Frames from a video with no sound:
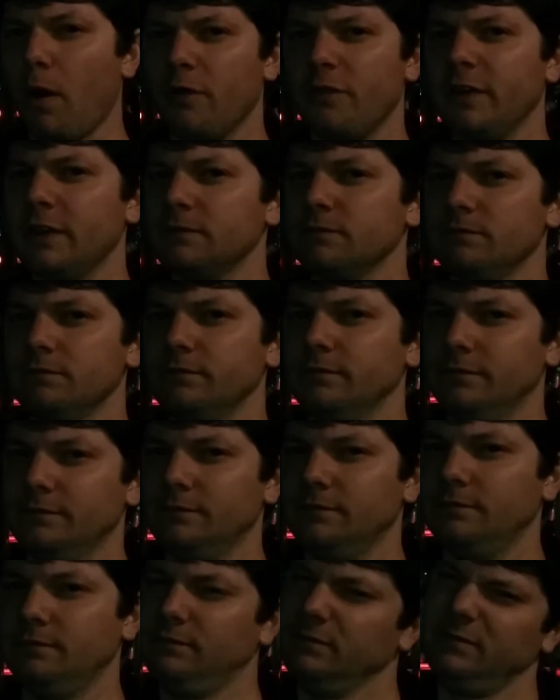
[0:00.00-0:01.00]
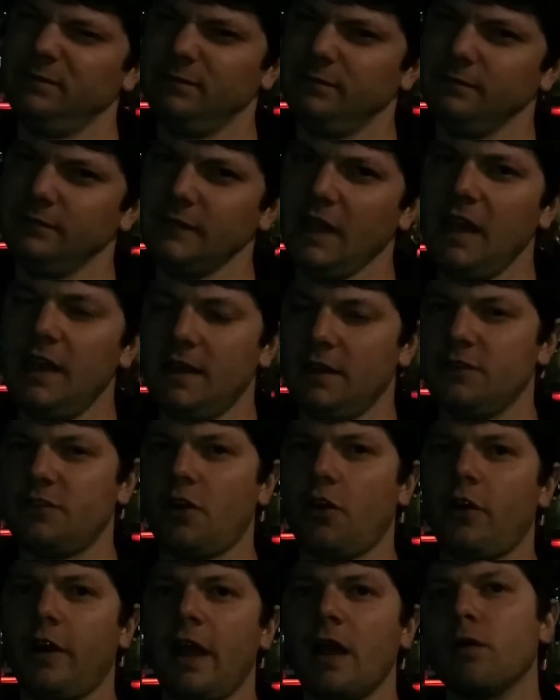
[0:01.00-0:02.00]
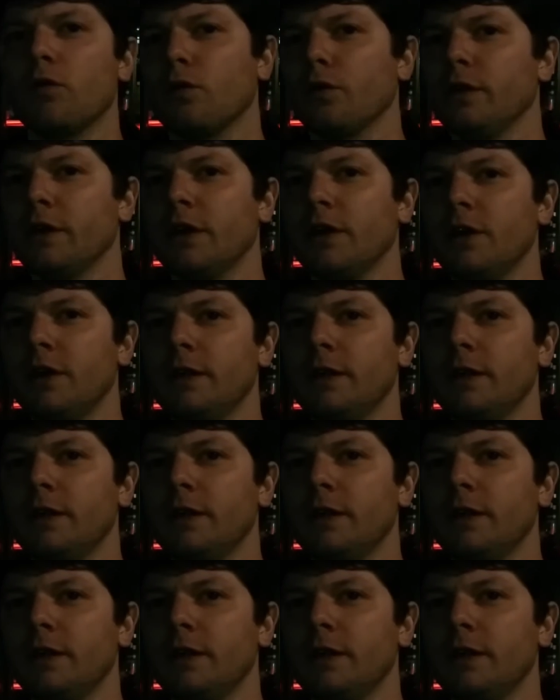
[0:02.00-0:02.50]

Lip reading: perfect. Started out really